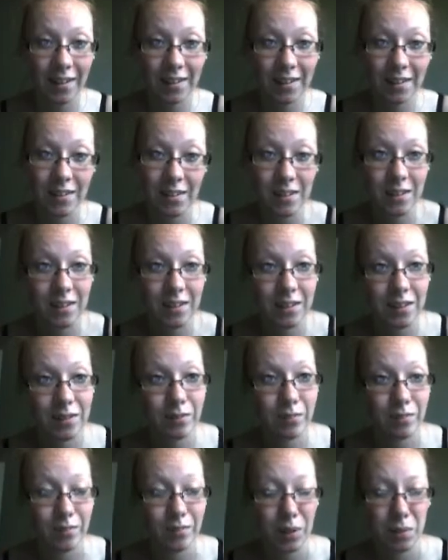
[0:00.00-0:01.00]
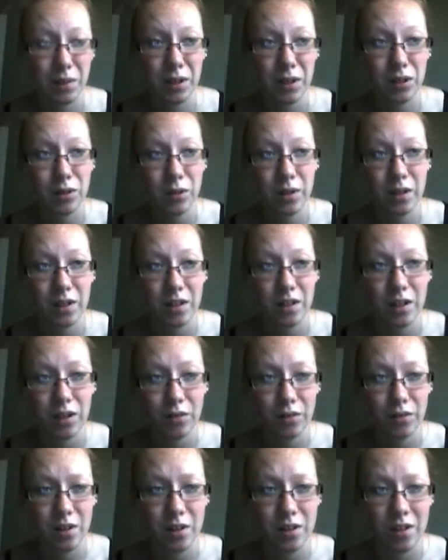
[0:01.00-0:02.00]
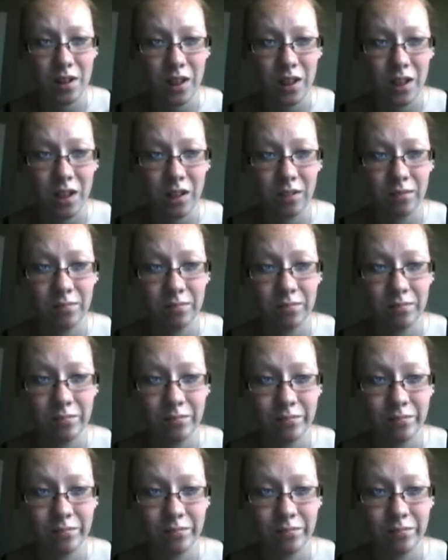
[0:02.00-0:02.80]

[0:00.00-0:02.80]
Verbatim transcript: guys, um, I'm not doing an outfit of the day.